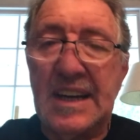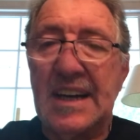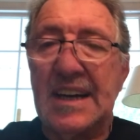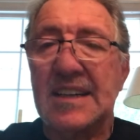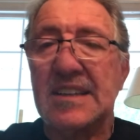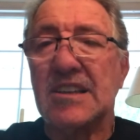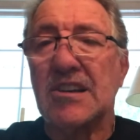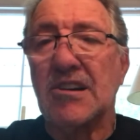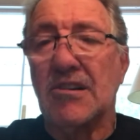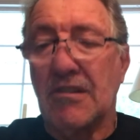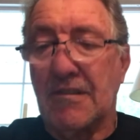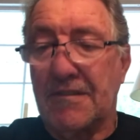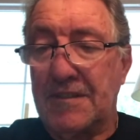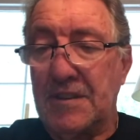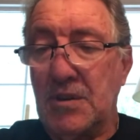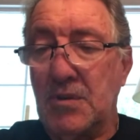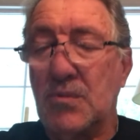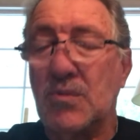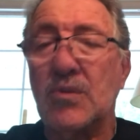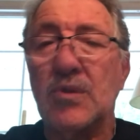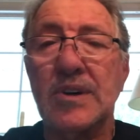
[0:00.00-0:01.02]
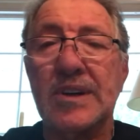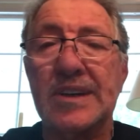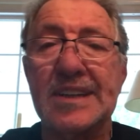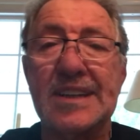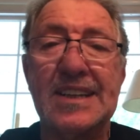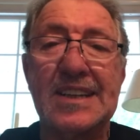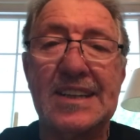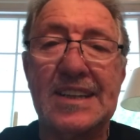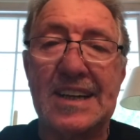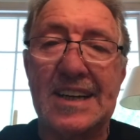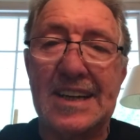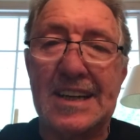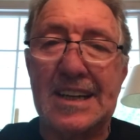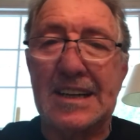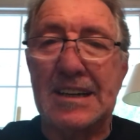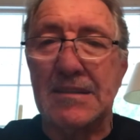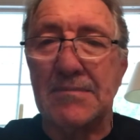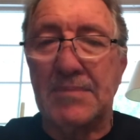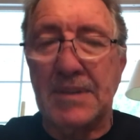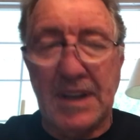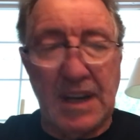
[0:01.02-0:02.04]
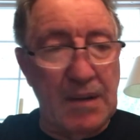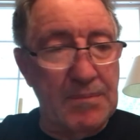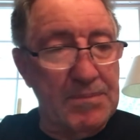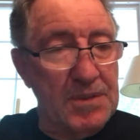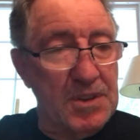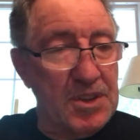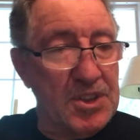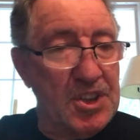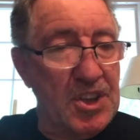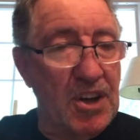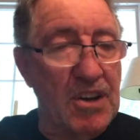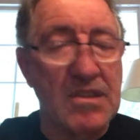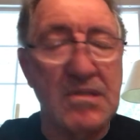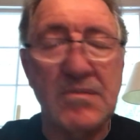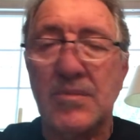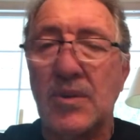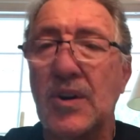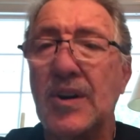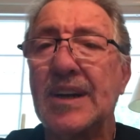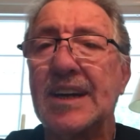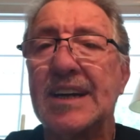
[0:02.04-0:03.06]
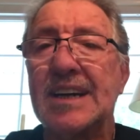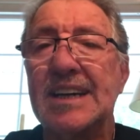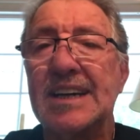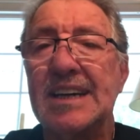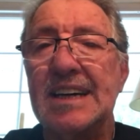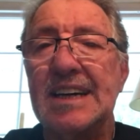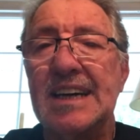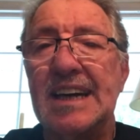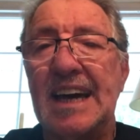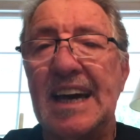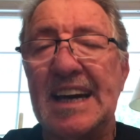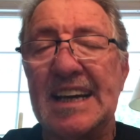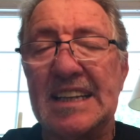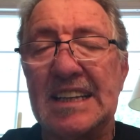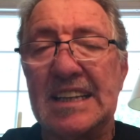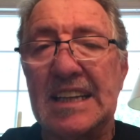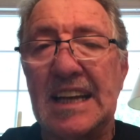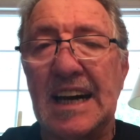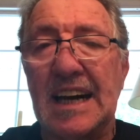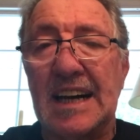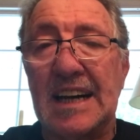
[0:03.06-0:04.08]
And so if you would pick up your songbook and